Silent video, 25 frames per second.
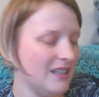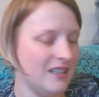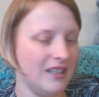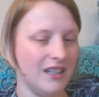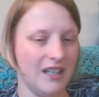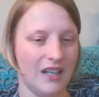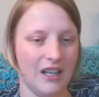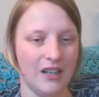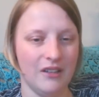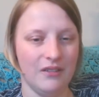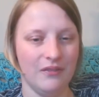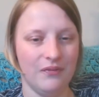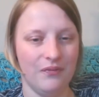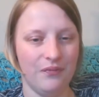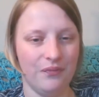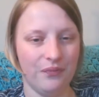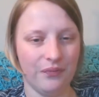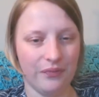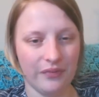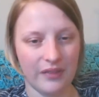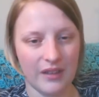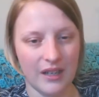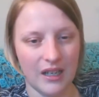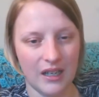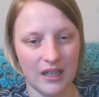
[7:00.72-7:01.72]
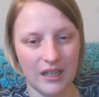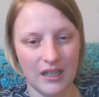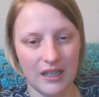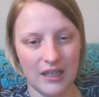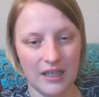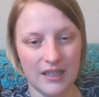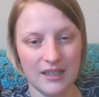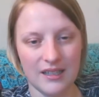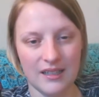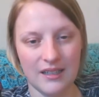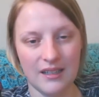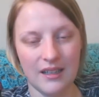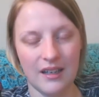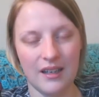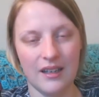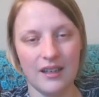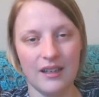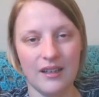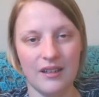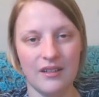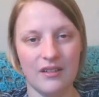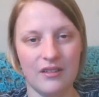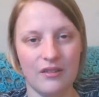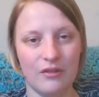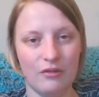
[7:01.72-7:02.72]
you know, let's
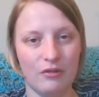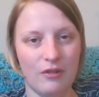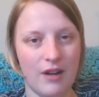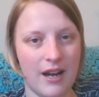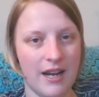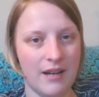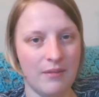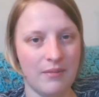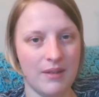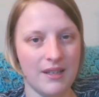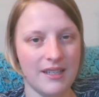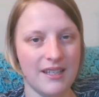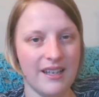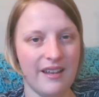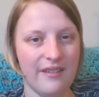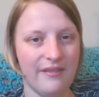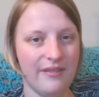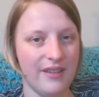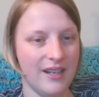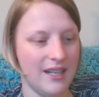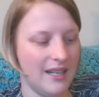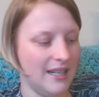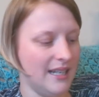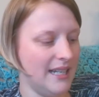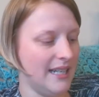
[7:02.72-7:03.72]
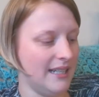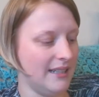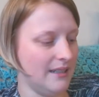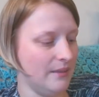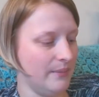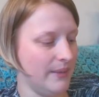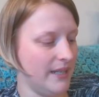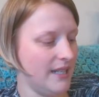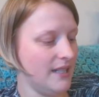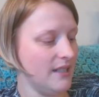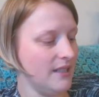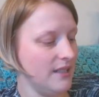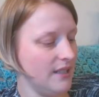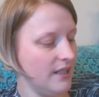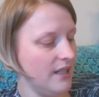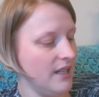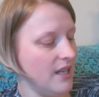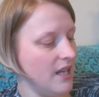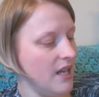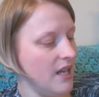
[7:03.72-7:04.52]
rein myself in a little bit.